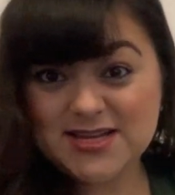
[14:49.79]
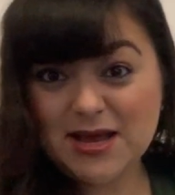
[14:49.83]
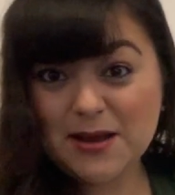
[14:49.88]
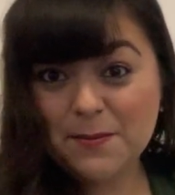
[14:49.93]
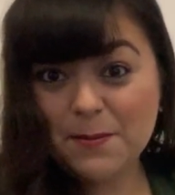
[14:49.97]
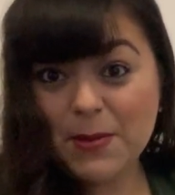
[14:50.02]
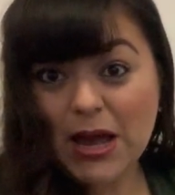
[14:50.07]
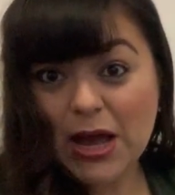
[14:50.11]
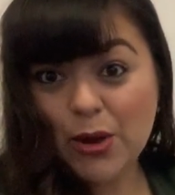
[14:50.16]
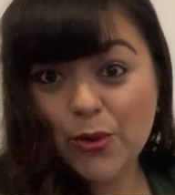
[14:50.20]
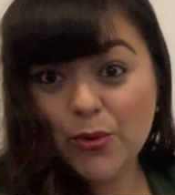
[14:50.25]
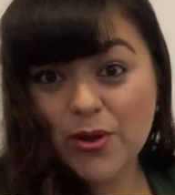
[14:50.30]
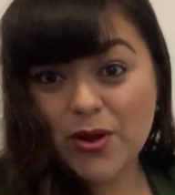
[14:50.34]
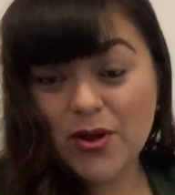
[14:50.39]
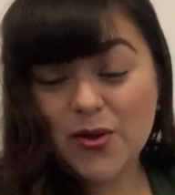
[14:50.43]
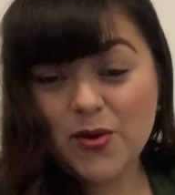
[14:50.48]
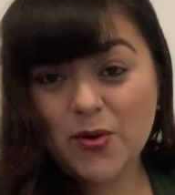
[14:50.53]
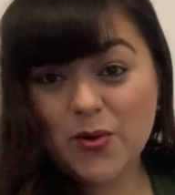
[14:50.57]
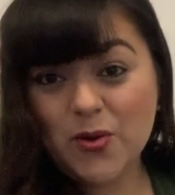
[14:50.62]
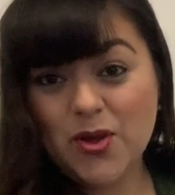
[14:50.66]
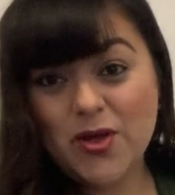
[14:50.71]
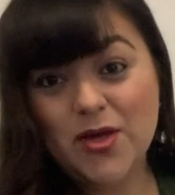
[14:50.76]
about
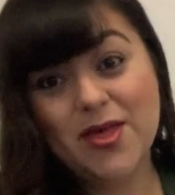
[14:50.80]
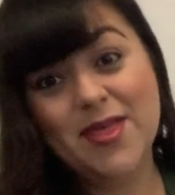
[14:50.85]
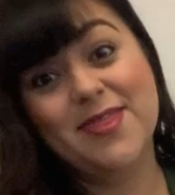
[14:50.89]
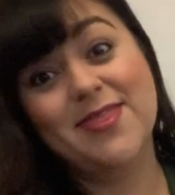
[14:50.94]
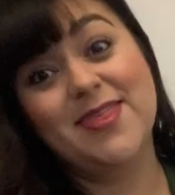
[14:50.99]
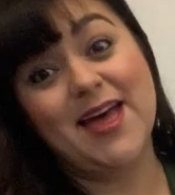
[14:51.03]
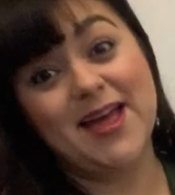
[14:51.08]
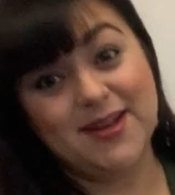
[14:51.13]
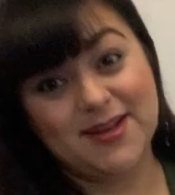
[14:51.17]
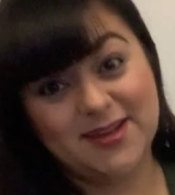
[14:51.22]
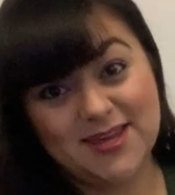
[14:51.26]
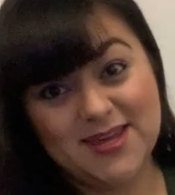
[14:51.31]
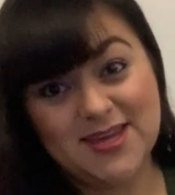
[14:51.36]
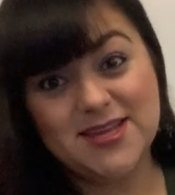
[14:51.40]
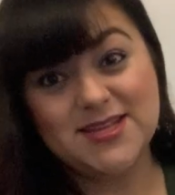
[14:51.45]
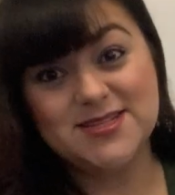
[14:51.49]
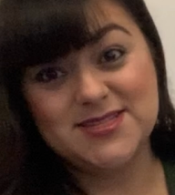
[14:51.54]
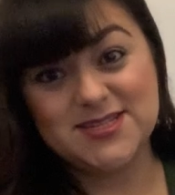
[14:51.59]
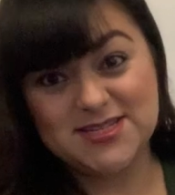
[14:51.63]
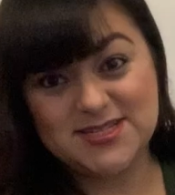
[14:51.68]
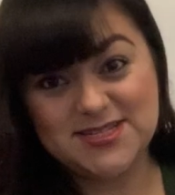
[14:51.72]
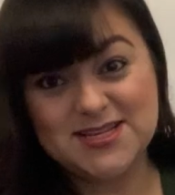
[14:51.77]
that key
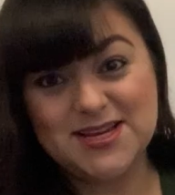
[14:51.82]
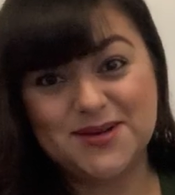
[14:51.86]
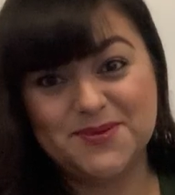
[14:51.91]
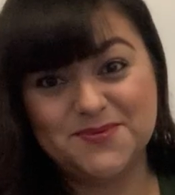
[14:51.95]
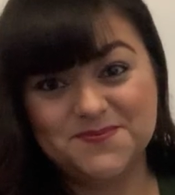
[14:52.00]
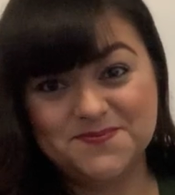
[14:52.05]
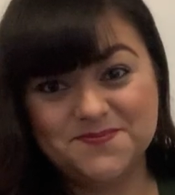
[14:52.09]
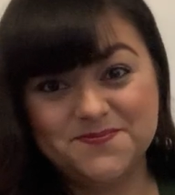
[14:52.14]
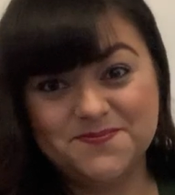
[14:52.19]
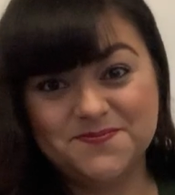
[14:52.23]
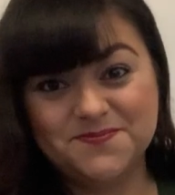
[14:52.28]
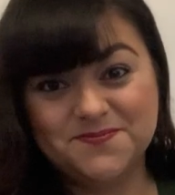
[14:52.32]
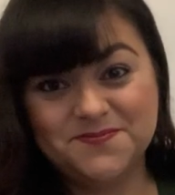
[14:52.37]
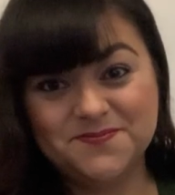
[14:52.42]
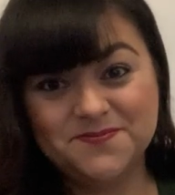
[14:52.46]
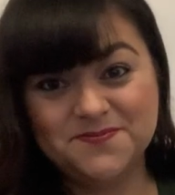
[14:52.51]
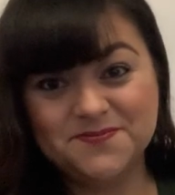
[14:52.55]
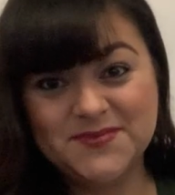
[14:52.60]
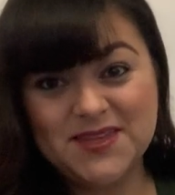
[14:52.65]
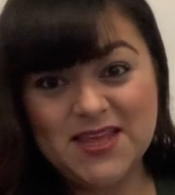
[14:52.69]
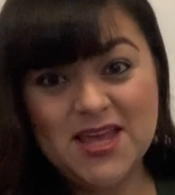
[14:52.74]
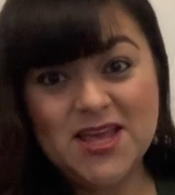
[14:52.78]
detail.
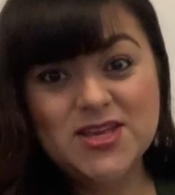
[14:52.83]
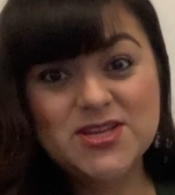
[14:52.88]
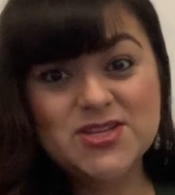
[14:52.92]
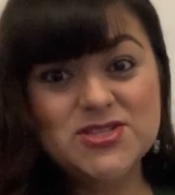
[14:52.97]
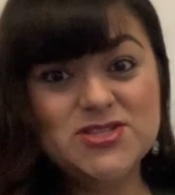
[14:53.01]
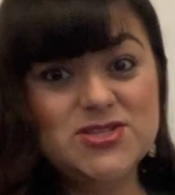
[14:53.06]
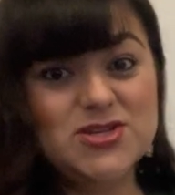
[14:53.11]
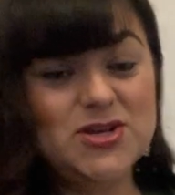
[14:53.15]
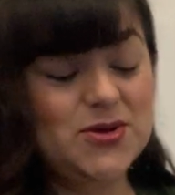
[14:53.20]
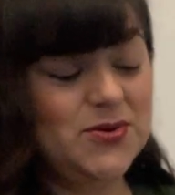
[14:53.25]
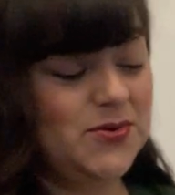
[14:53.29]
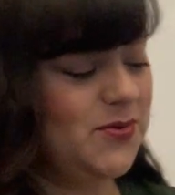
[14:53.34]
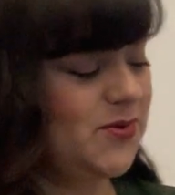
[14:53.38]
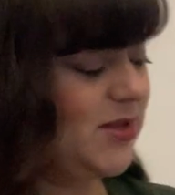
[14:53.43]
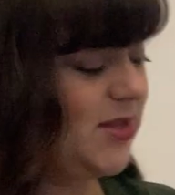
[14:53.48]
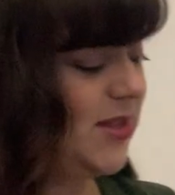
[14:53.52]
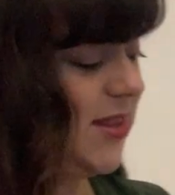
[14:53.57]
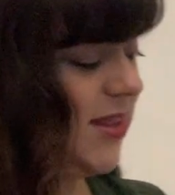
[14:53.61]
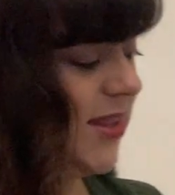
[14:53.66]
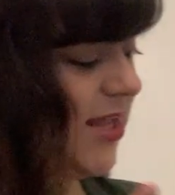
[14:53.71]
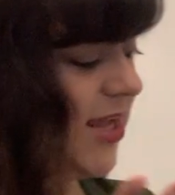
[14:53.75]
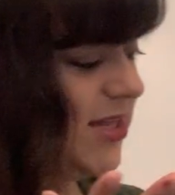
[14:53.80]
So
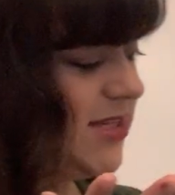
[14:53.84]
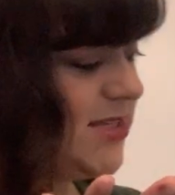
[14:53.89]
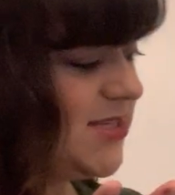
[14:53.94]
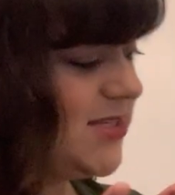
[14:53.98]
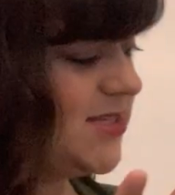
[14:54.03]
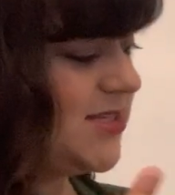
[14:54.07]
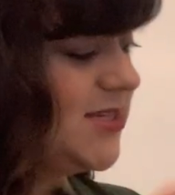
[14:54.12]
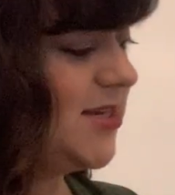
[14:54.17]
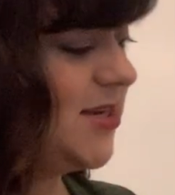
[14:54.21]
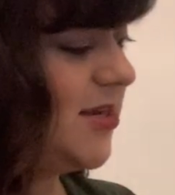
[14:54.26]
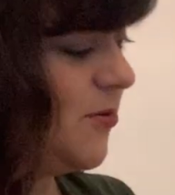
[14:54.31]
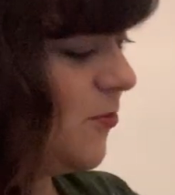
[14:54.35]
let's